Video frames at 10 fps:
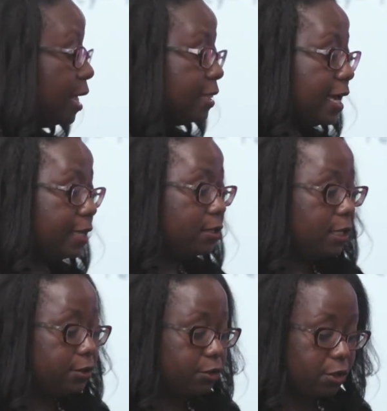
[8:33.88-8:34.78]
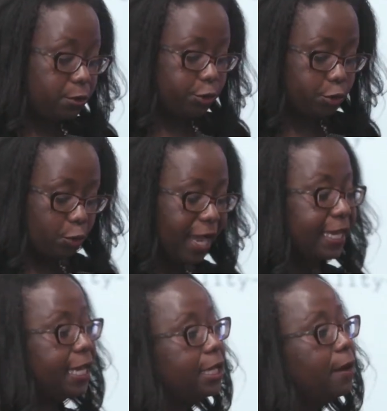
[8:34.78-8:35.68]
that is so
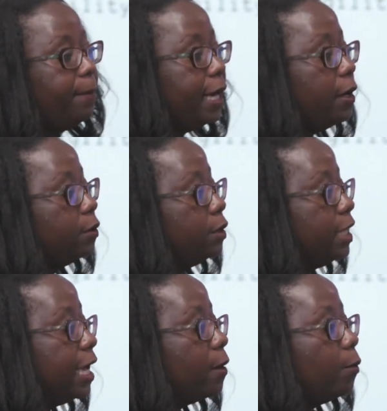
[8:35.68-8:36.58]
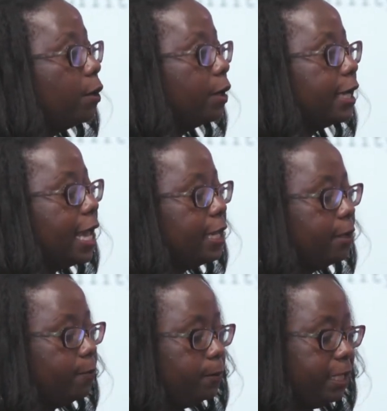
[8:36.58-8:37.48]
striking about their work, and
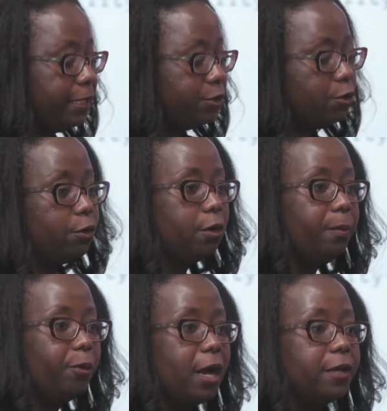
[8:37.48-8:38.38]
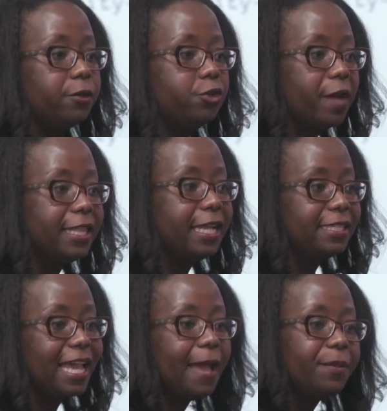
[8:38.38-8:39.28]
it leads to a broader trend
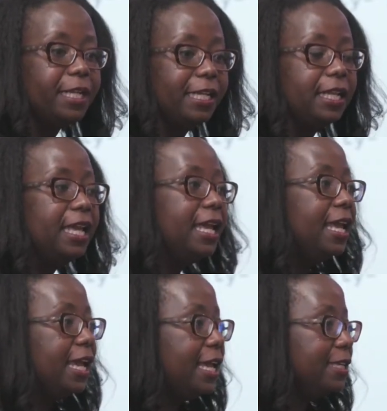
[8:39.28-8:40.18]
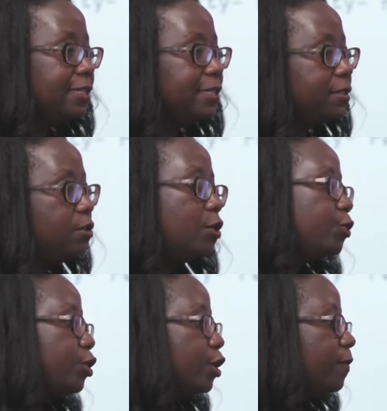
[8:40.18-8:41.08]
that's happening, is this
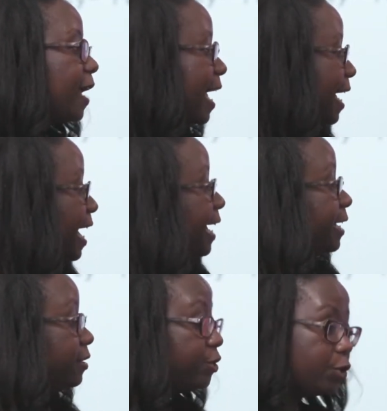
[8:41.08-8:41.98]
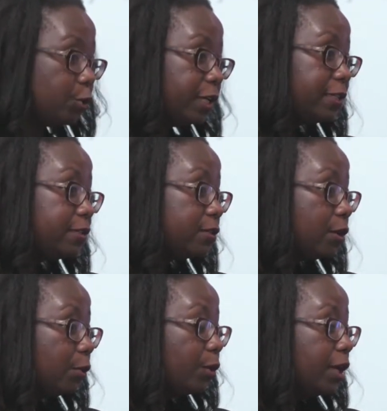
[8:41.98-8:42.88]
notion of AI in the streets.
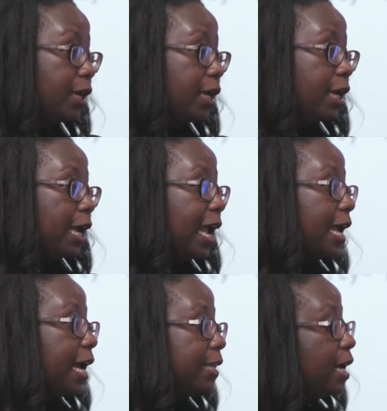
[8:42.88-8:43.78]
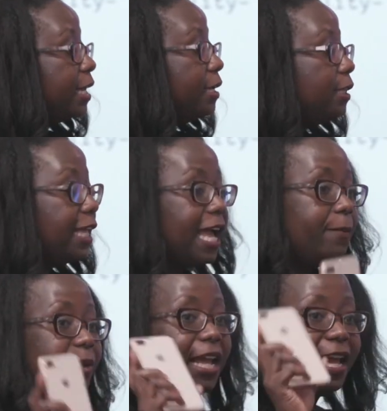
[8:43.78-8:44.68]
So, AI not in a
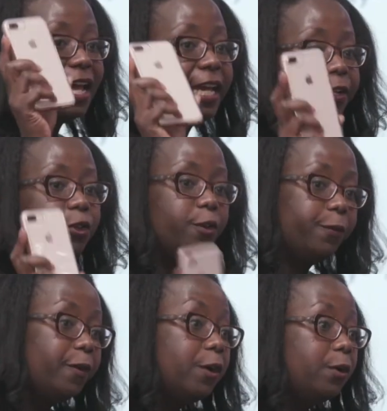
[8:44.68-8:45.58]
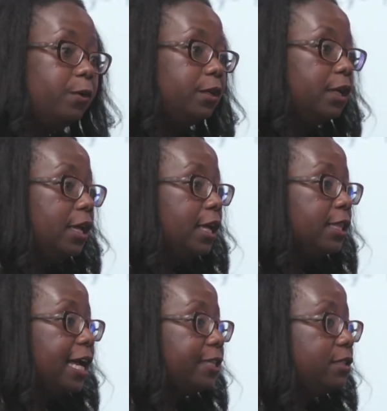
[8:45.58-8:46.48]
lab, but AI in your phone
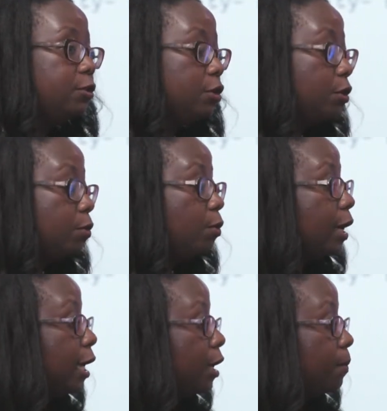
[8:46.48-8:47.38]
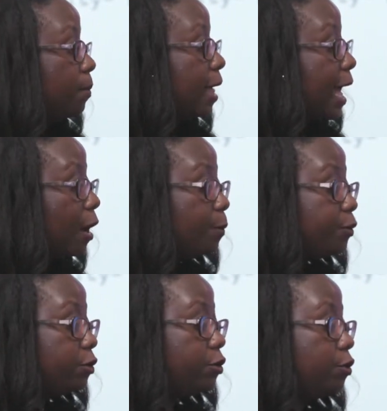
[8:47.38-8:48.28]
that you know um,
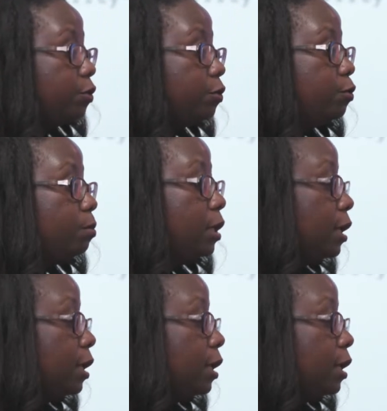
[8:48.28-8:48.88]
helps to